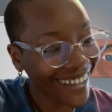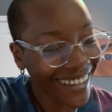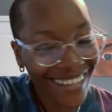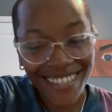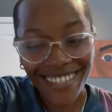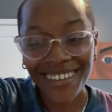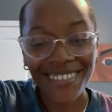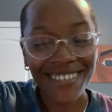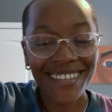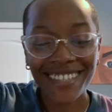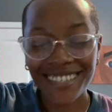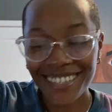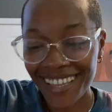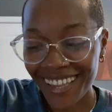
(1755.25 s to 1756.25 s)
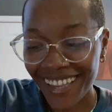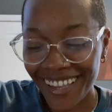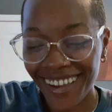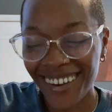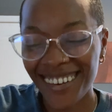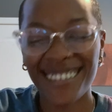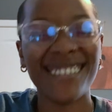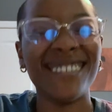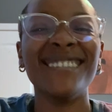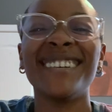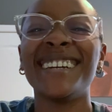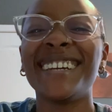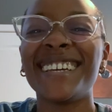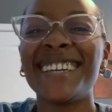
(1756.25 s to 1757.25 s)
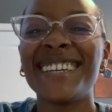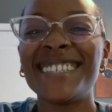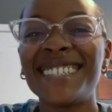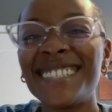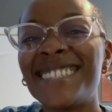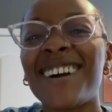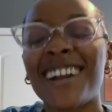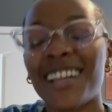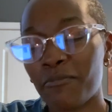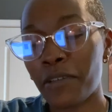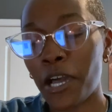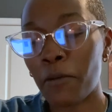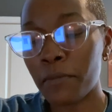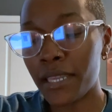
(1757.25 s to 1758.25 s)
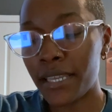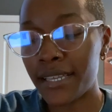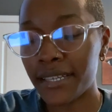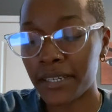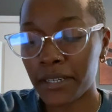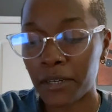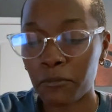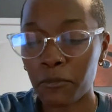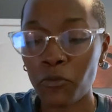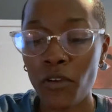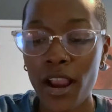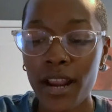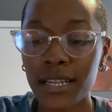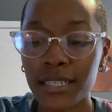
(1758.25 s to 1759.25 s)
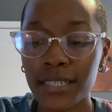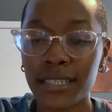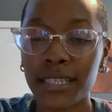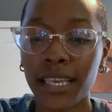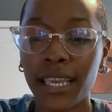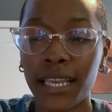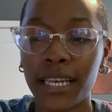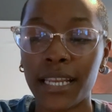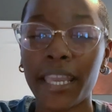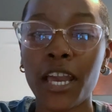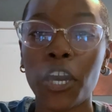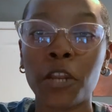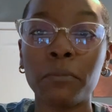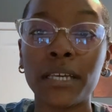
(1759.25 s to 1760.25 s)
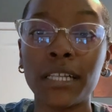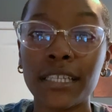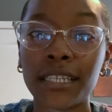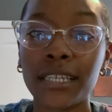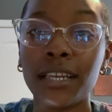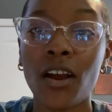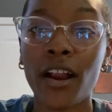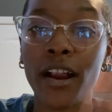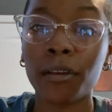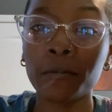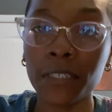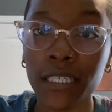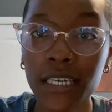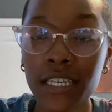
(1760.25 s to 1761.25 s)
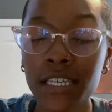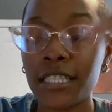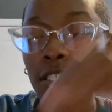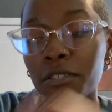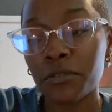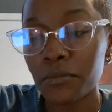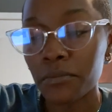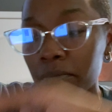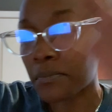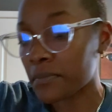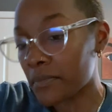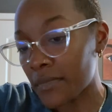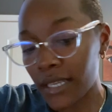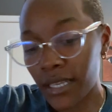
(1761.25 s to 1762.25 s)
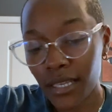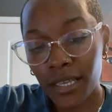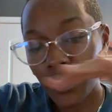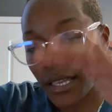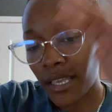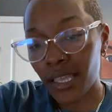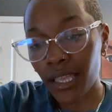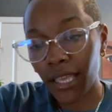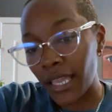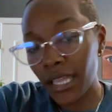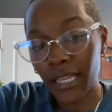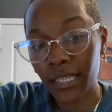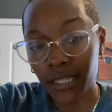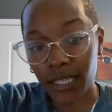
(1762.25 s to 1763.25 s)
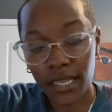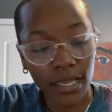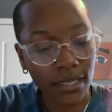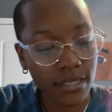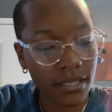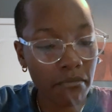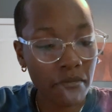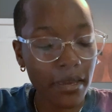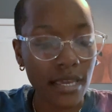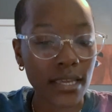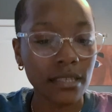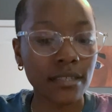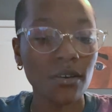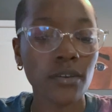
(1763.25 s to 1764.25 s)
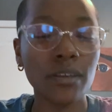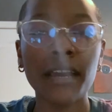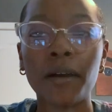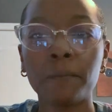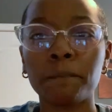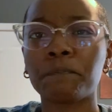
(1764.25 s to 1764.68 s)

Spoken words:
So you can say, oh, she's talking about me. Awareness and accountability are key to anything to me. So yeah.